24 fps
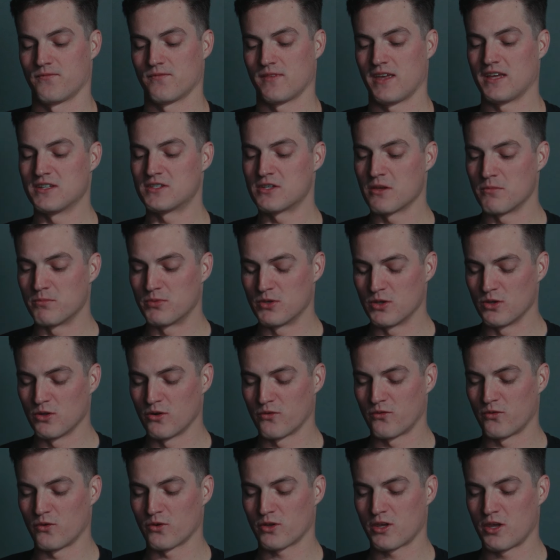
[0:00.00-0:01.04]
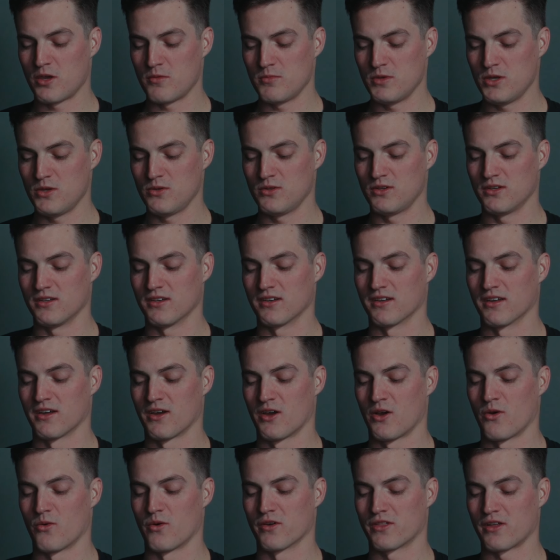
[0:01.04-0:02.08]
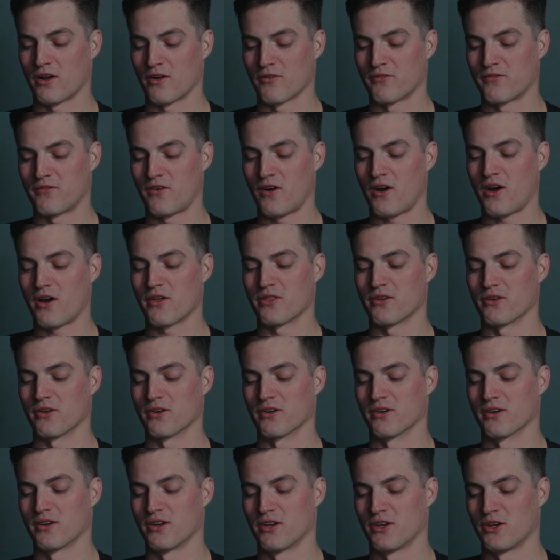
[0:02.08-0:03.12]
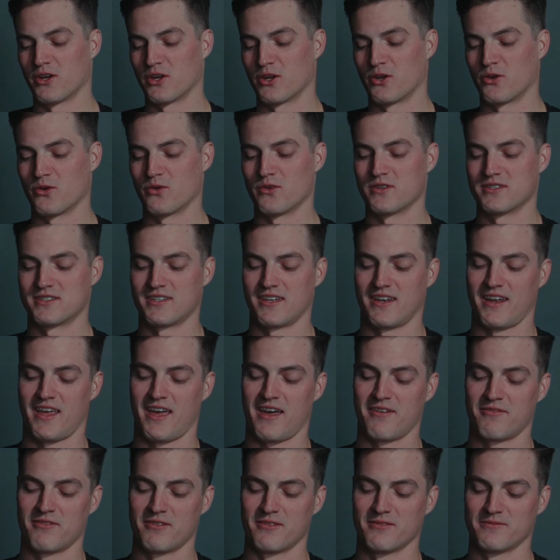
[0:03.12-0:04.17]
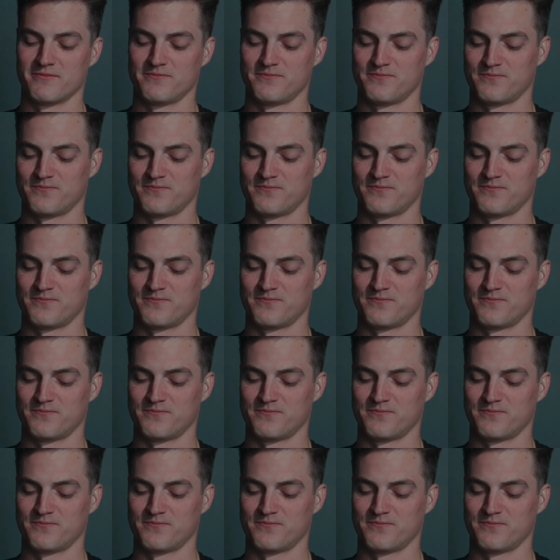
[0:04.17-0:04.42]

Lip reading: into beautiful communion with our Father who is in heaven.